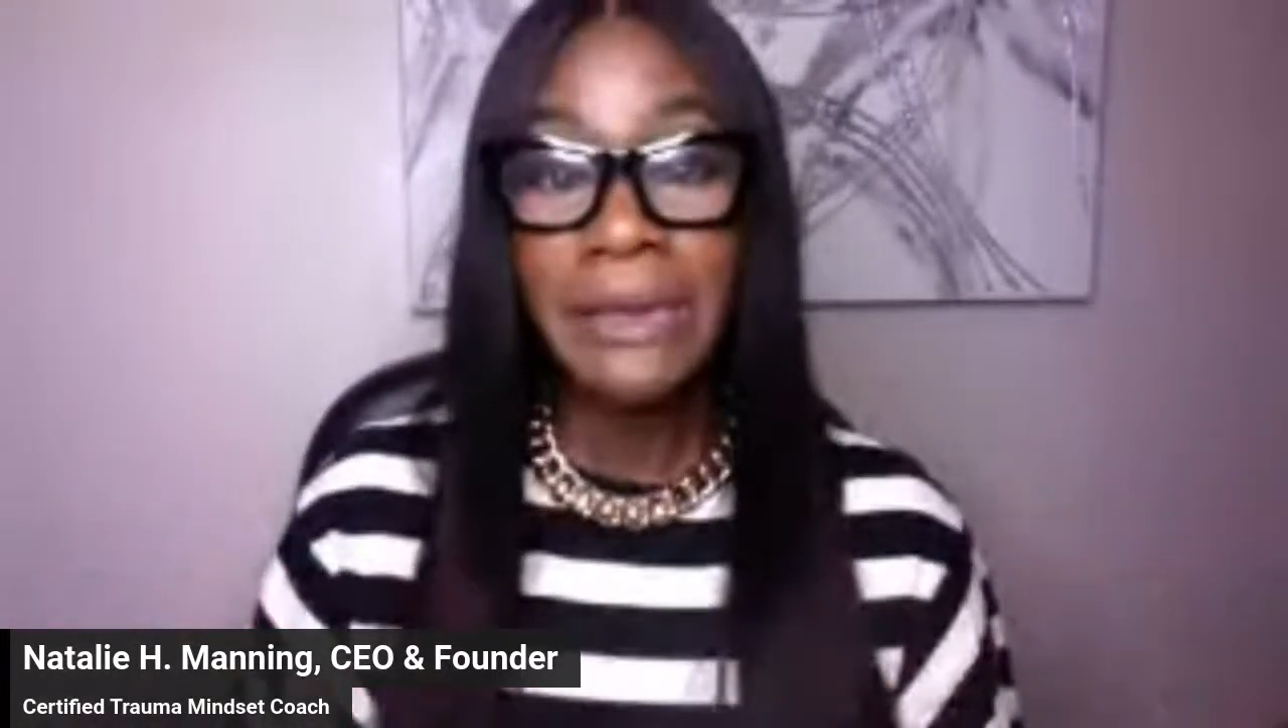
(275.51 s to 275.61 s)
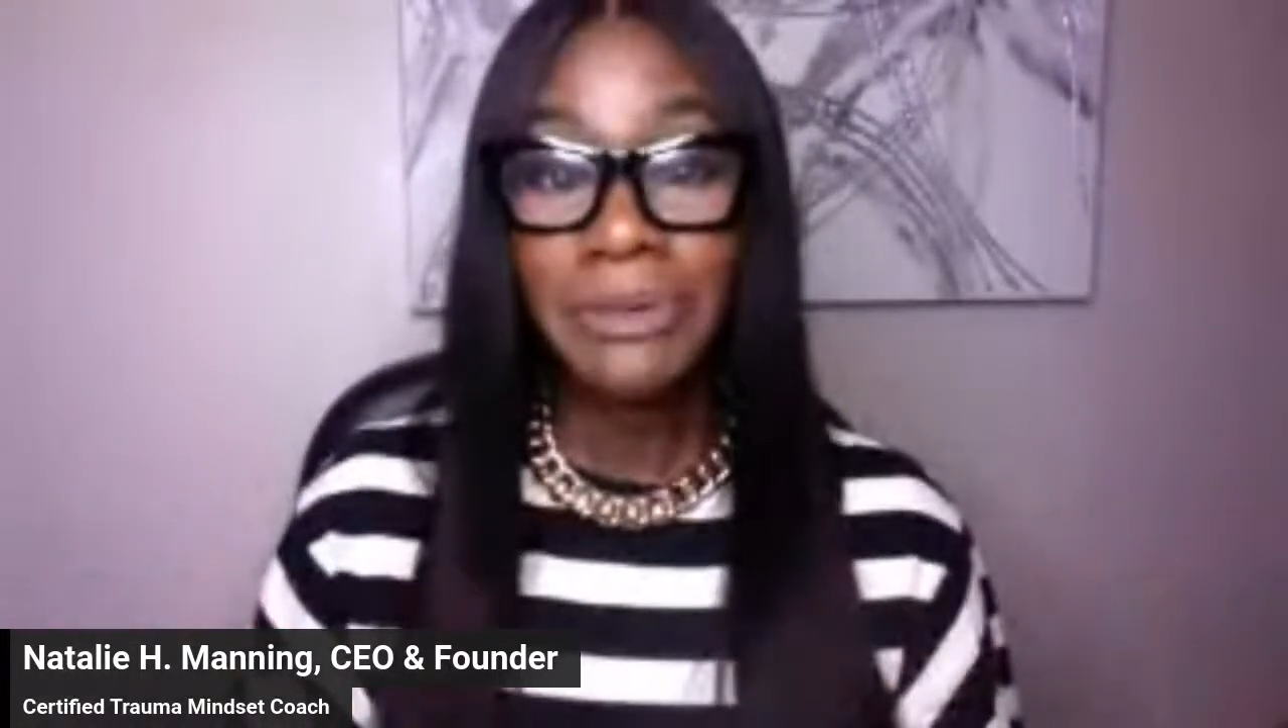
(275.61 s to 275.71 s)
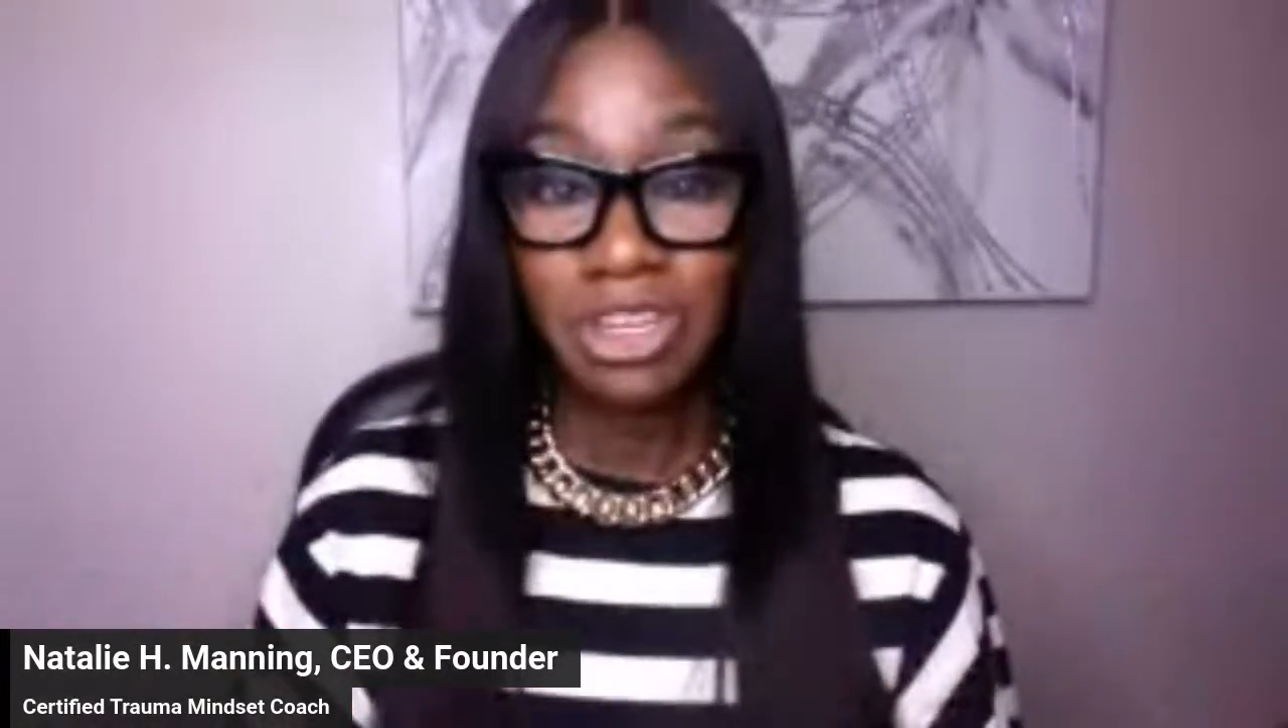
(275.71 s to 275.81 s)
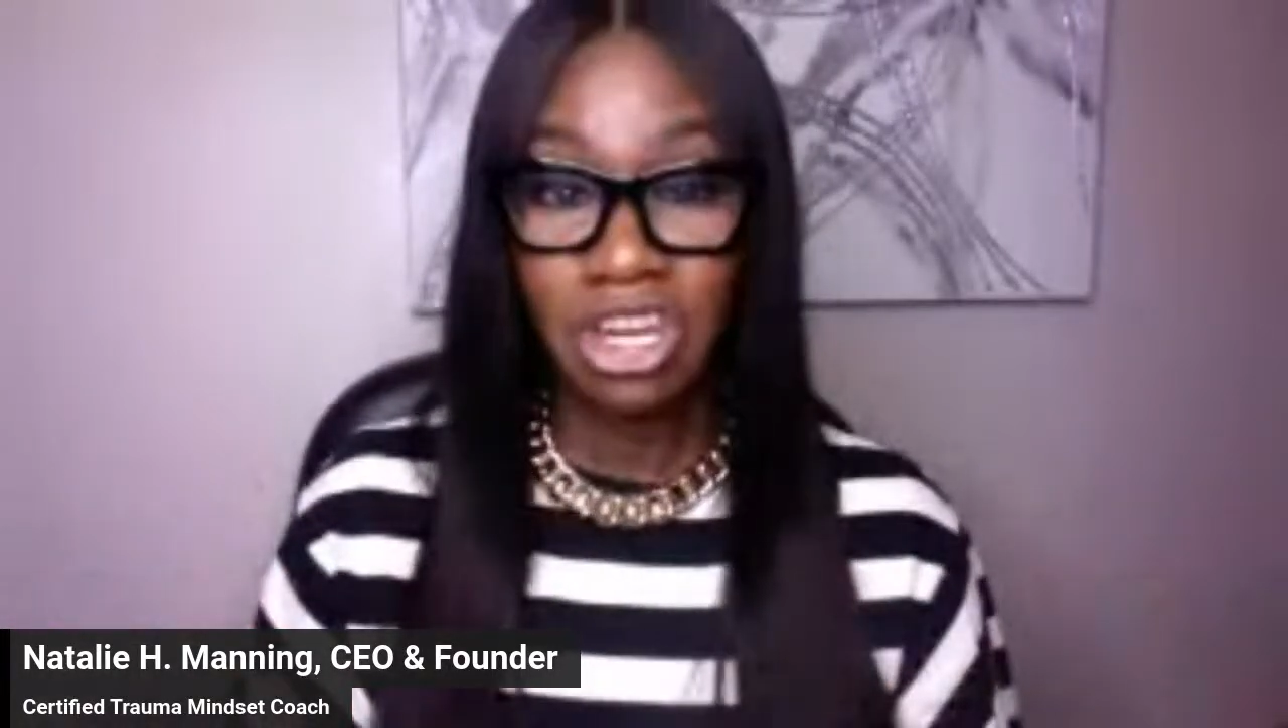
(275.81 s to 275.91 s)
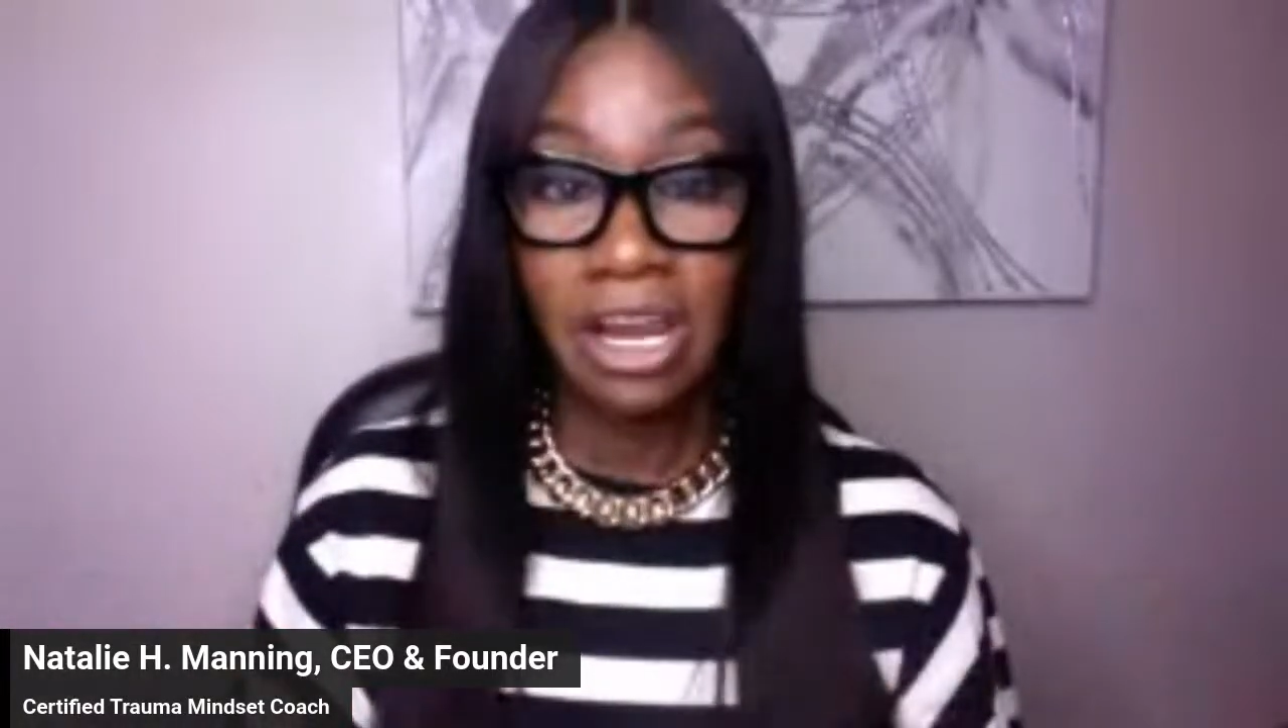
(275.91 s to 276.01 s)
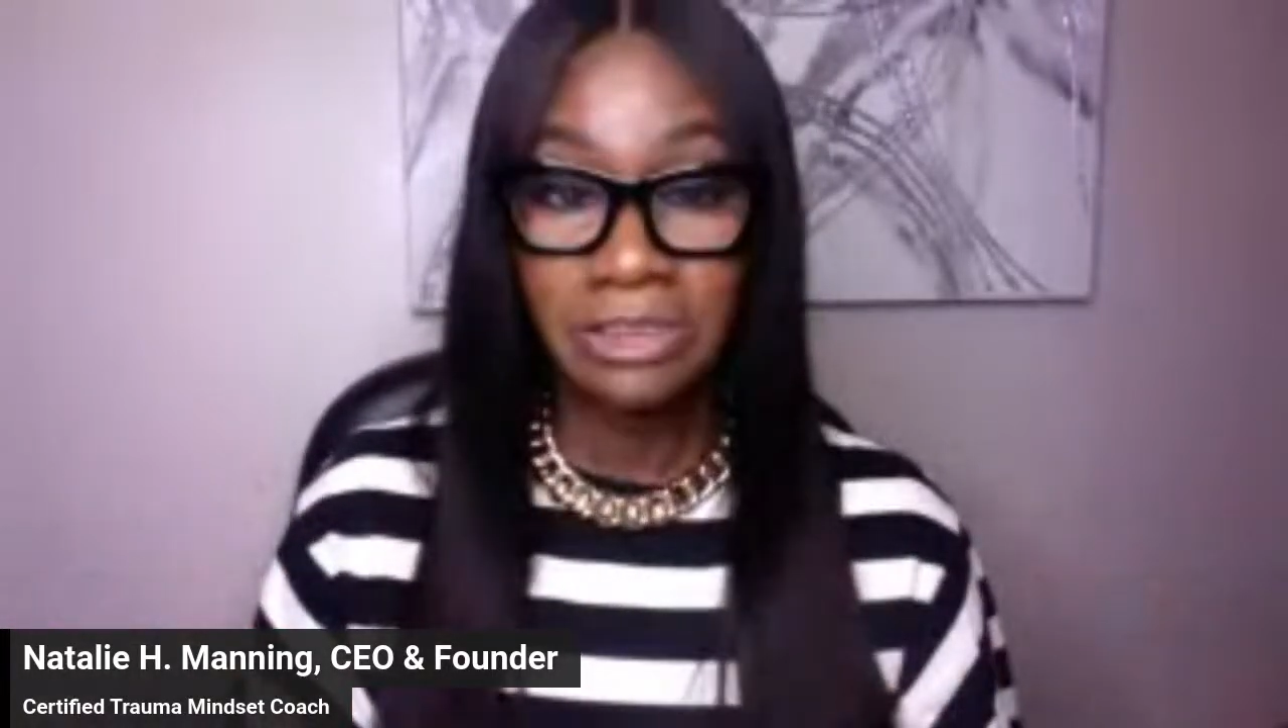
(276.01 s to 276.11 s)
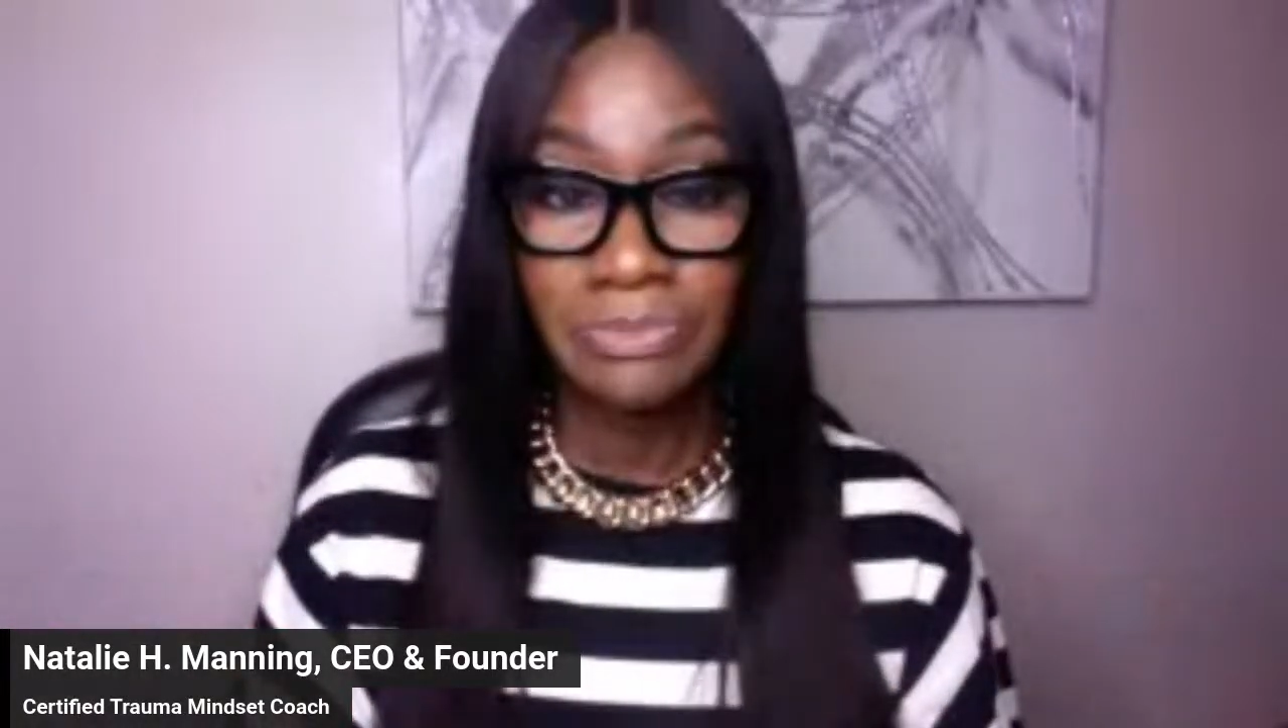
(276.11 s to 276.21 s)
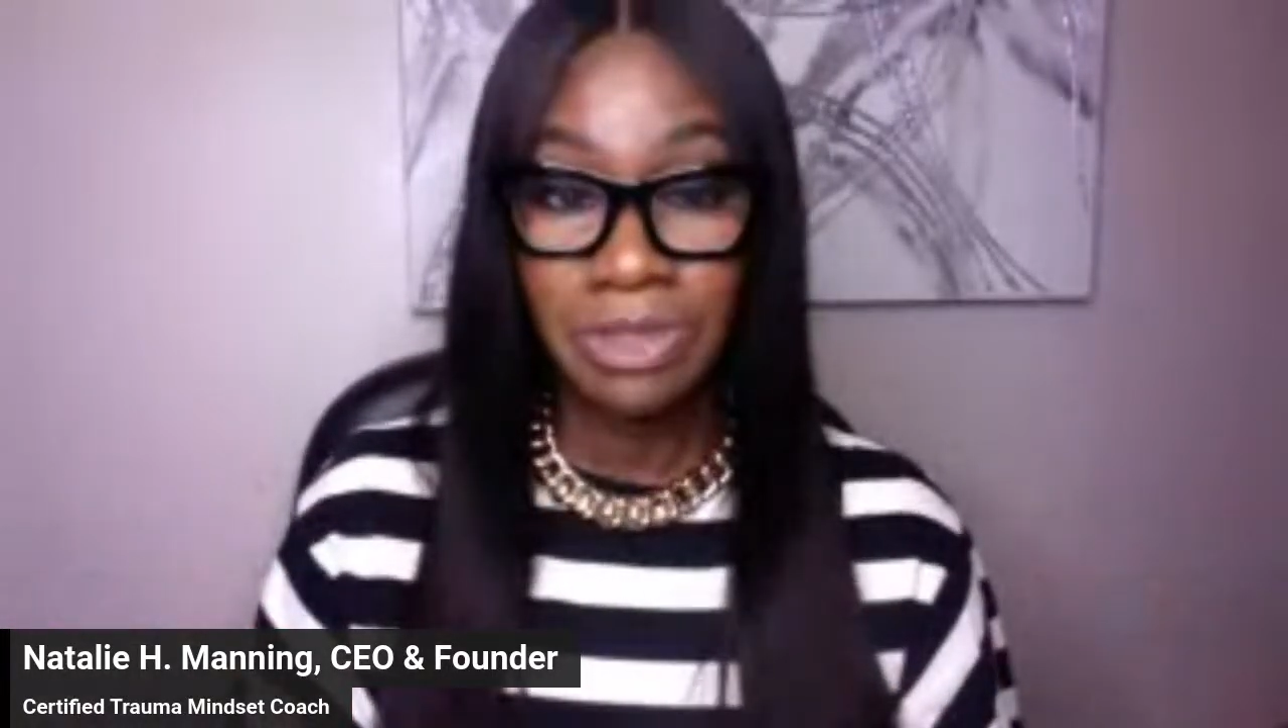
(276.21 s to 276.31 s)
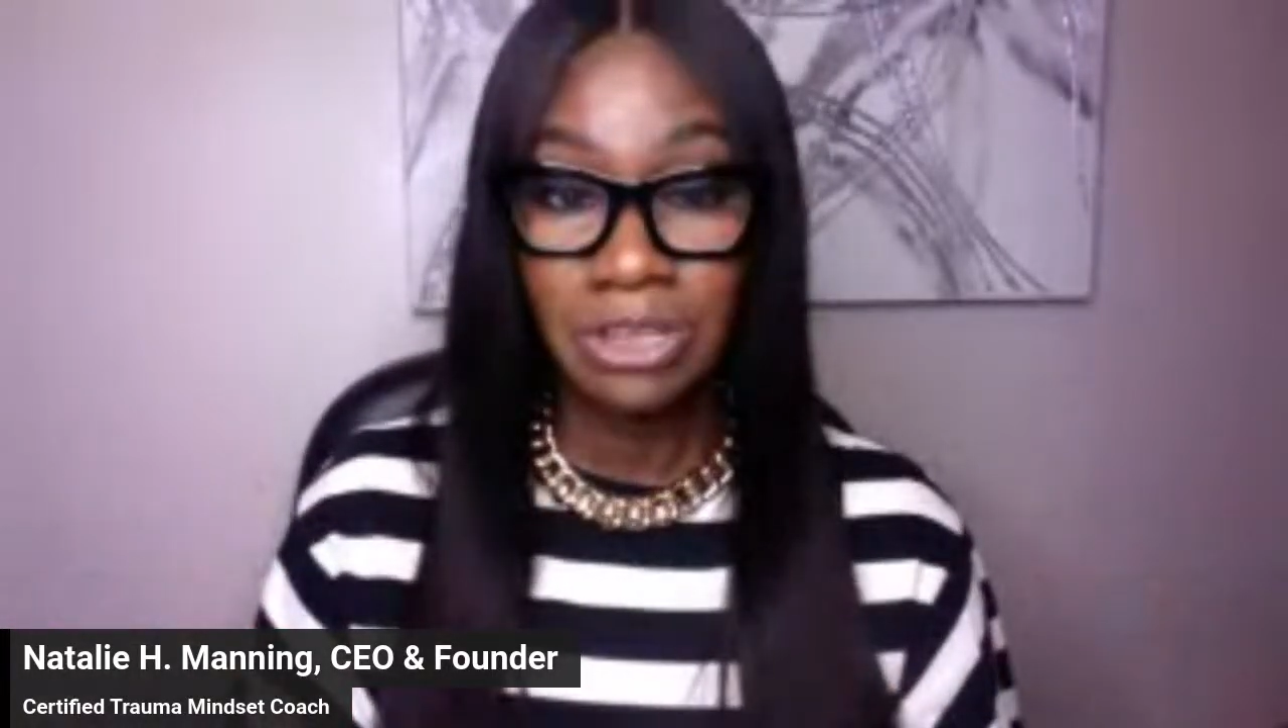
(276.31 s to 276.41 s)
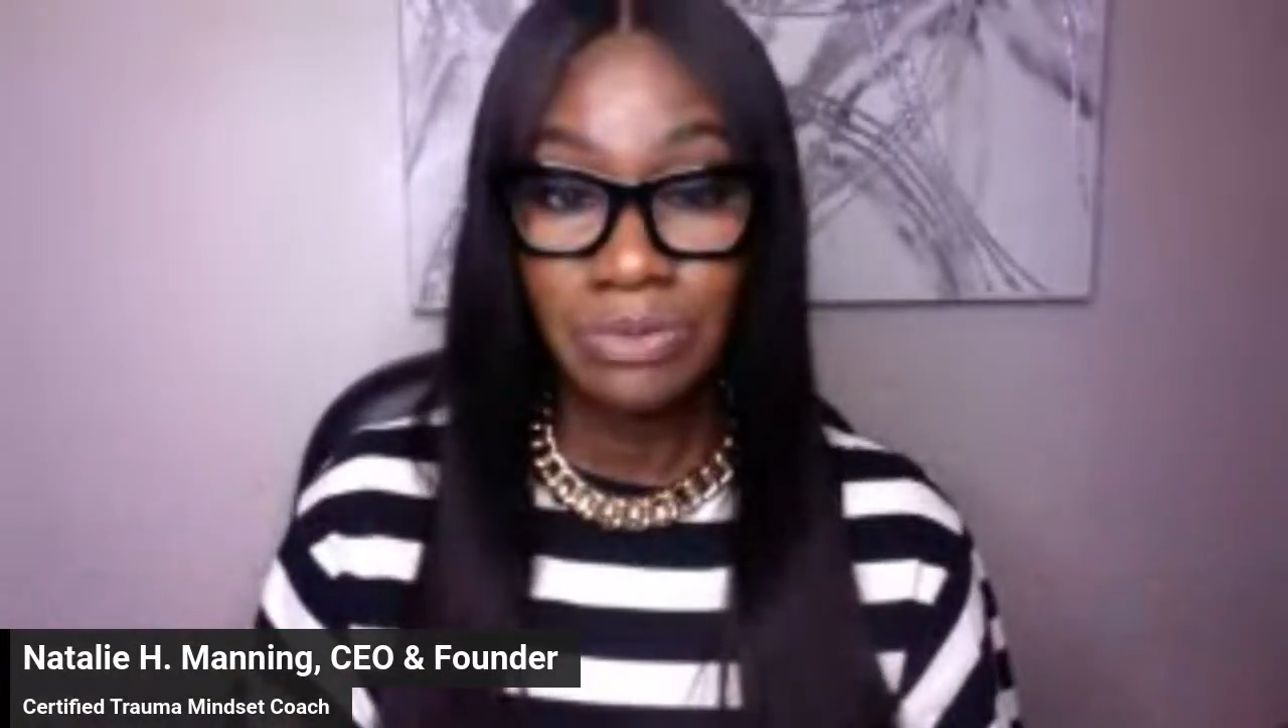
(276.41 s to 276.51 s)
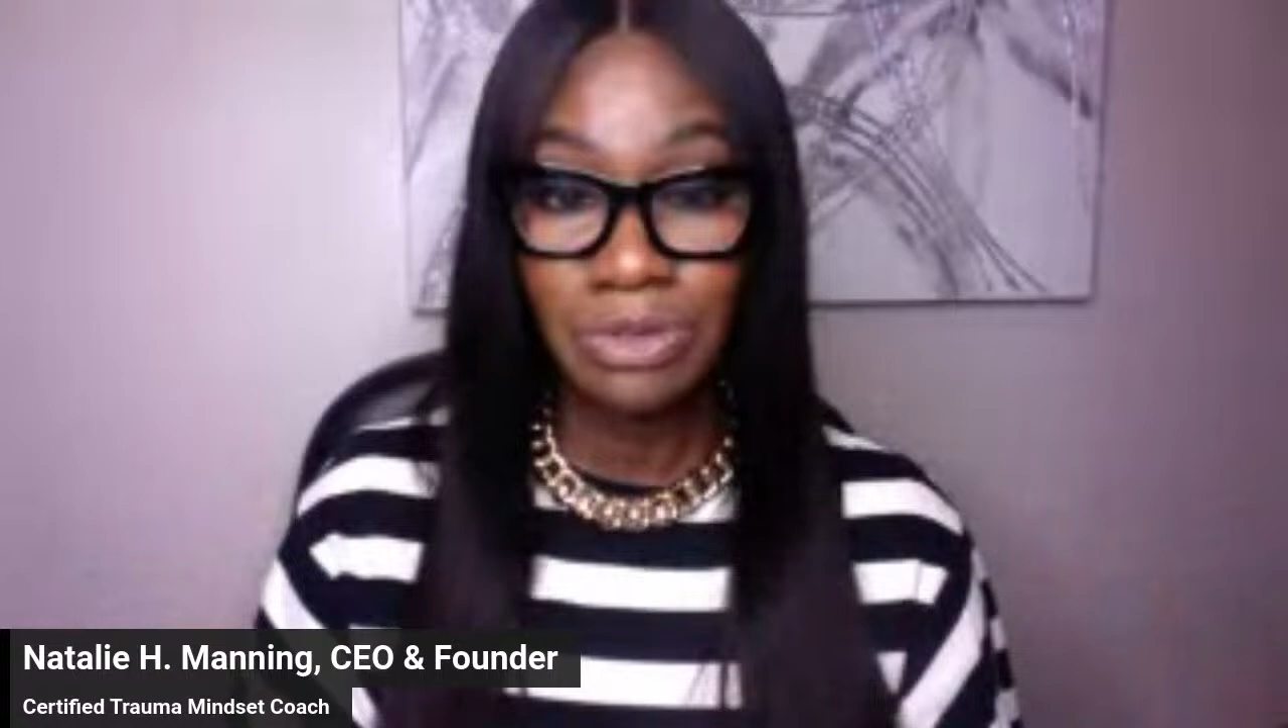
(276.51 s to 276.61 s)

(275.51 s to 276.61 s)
sharing some things with